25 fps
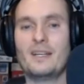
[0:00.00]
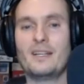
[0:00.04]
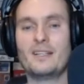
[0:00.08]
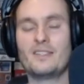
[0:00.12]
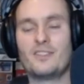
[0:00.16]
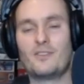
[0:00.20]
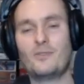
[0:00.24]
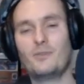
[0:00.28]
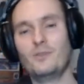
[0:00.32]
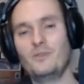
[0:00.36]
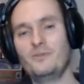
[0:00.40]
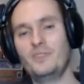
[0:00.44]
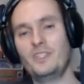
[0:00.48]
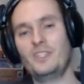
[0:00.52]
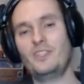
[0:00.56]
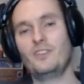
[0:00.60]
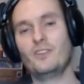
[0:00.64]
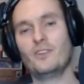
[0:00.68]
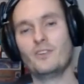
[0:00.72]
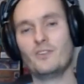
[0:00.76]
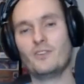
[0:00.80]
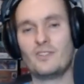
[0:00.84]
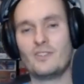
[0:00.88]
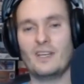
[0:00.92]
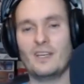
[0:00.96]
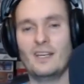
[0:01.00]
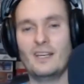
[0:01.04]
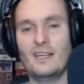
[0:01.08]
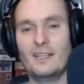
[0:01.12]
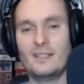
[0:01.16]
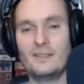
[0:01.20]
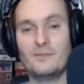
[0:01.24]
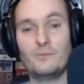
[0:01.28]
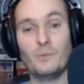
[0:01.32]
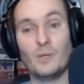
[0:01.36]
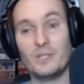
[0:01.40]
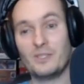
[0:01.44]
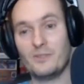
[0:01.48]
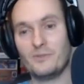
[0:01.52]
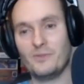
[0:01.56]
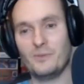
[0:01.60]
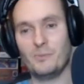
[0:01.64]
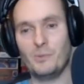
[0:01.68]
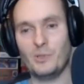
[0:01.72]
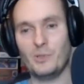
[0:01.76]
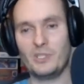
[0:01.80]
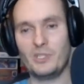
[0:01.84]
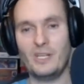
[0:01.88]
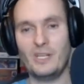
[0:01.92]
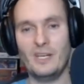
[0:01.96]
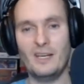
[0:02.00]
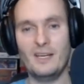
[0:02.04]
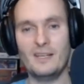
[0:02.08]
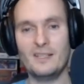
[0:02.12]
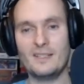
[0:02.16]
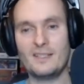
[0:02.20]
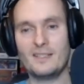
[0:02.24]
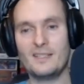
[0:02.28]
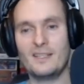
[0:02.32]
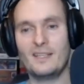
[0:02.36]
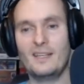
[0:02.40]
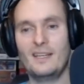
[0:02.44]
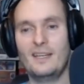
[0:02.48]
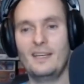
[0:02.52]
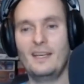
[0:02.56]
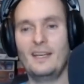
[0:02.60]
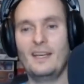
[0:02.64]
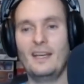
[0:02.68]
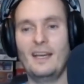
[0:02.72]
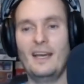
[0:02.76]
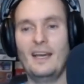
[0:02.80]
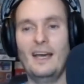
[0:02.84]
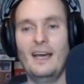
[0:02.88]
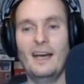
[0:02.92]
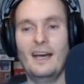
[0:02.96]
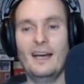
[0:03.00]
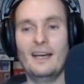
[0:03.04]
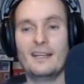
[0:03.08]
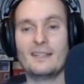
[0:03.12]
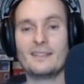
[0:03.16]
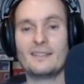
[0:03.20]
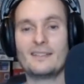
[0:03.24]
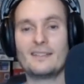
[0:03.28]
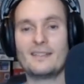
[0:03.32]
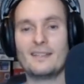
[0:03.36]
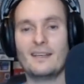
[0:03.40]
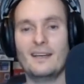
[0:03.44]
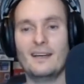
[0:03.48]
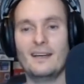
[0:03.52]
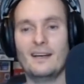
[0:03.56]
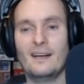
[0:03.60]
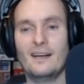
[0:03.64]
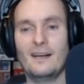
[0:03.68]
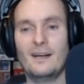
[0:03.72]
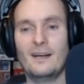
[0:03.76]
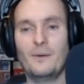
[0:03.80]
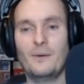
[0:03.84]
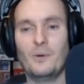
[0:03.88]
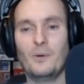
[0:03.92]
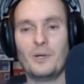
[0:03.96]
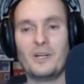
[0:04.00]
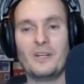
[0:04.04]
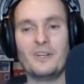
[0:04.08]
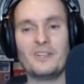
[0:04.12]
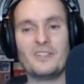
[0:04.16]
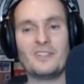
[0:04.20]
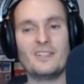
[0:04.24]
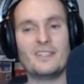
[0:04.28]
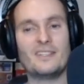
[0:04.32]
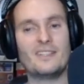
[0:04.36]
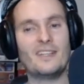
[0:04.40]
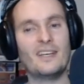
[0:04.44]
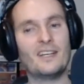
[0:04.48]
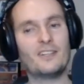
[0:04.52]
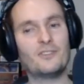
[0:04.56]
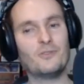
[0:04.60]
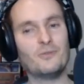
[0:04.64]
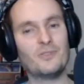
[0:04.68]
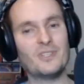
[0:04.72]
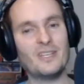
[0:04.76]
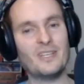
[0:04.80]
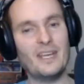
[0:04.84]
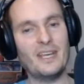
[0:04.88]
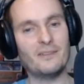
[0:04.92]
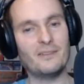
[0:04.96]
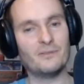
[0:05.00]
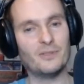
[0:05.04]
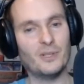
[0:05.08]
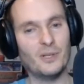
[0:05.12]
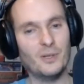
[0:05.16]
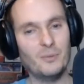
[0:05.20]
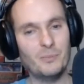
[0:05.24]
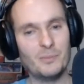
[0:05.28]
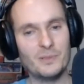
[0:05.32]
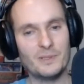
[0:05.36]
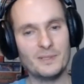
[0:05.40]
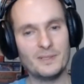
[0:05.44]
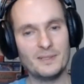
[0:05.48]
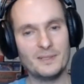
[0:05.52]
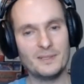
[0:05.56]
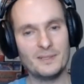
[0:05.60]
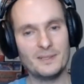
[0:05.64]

and has cool videos and wonderful podcasts. And uh, what else is there to say, Rob?